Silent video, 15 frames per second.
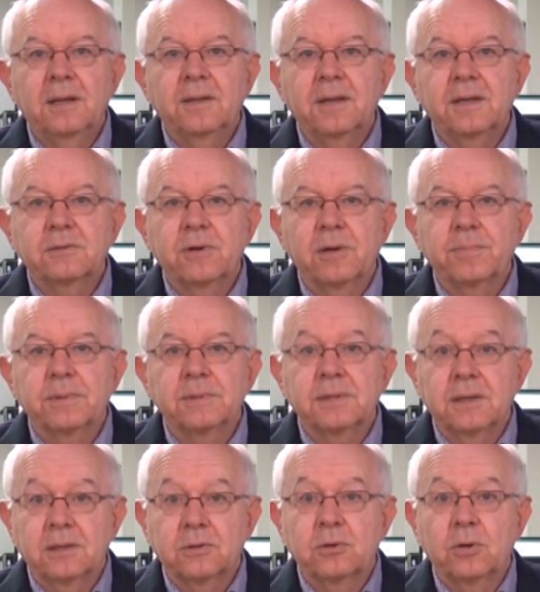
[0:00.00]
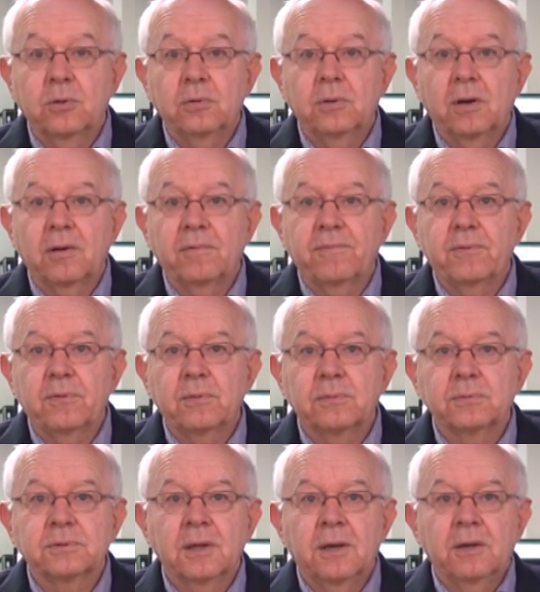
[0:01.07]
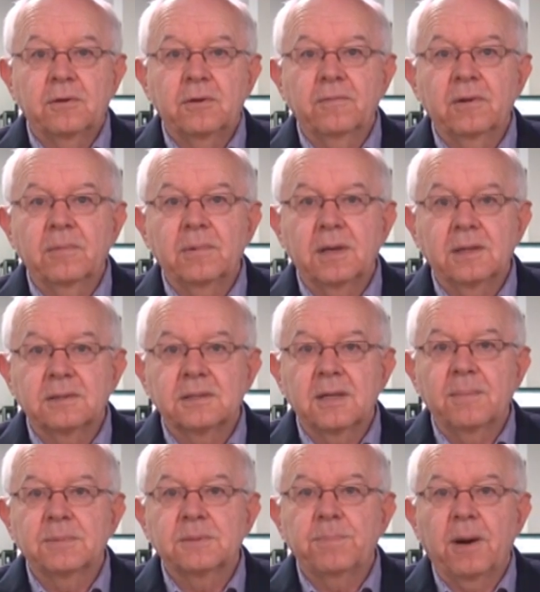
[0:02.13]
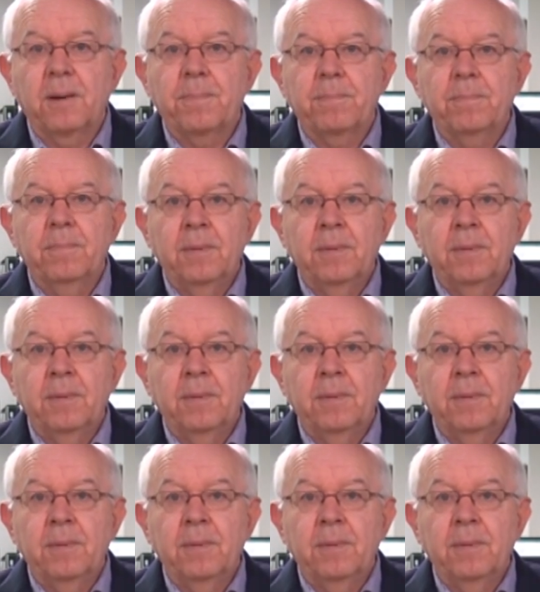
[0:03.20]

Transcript: These represent $2 falls, driven, it seems, by